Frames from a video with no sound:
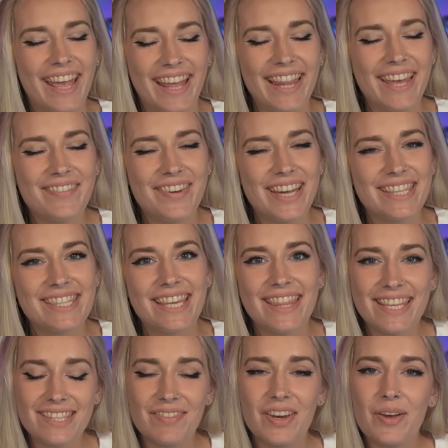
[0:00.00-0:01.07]
Hey Lightweights,
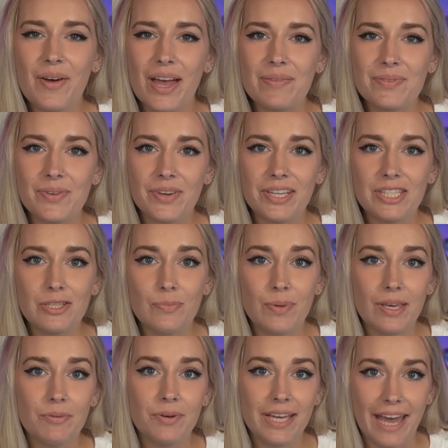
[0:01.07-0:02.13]
in this video I'm going to
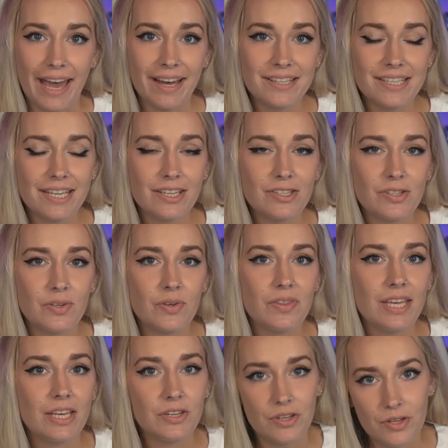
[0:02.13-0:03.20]
be reacting to
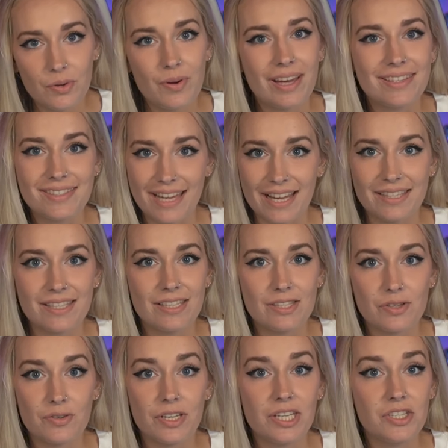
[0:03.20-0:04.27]
the new
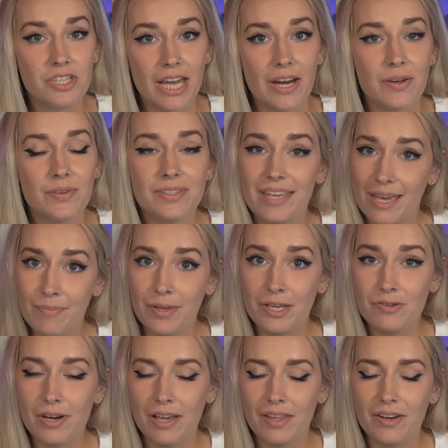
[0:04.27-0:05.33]
Assassin's Creed Shadows
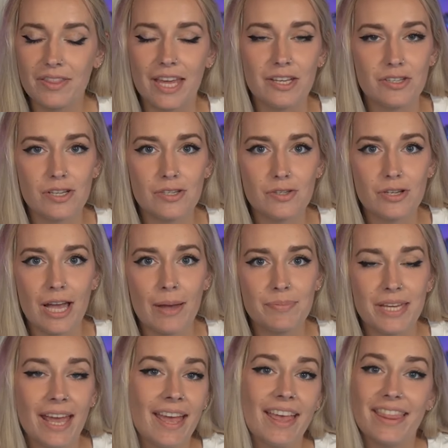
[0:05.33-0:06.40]
gameplay trailer that just
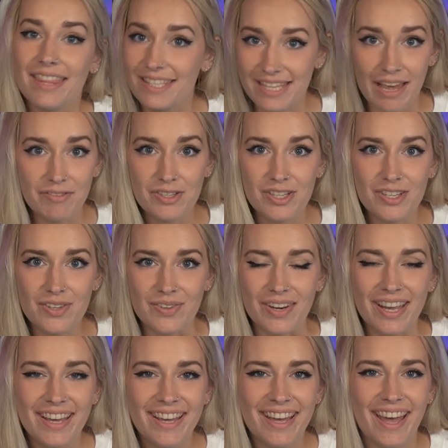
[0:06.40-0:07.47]
dropped this
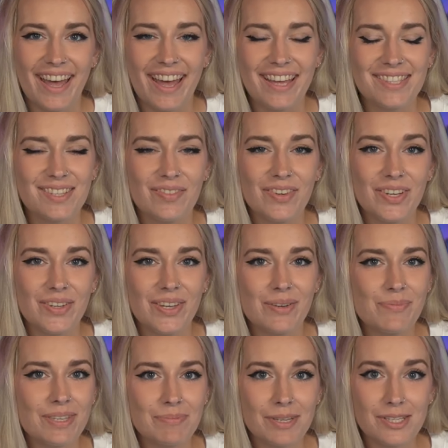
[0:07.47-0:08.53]
afternoon. Uh, so if you're new
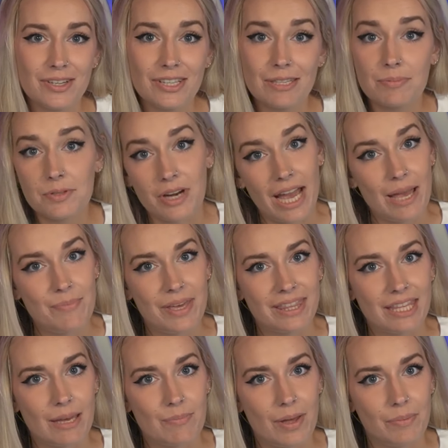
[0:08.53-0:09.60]
here, please make sure you subscribe,
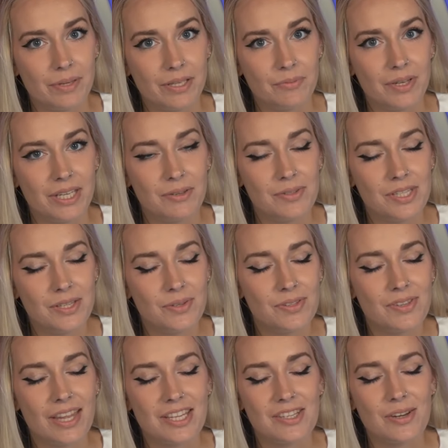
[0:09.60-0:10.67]
hit that bell button when you
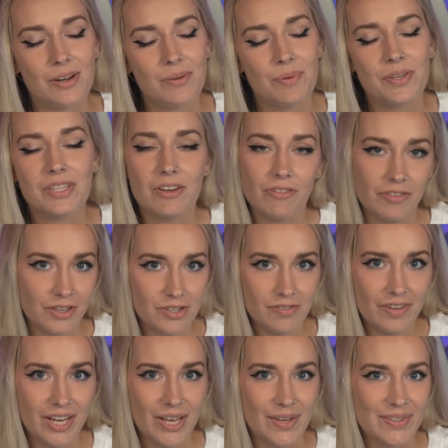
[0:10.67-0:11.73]
do so that you know when I post
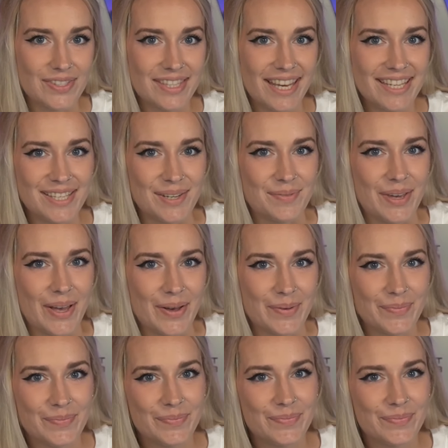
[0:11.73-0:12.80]
future videos, and here we go.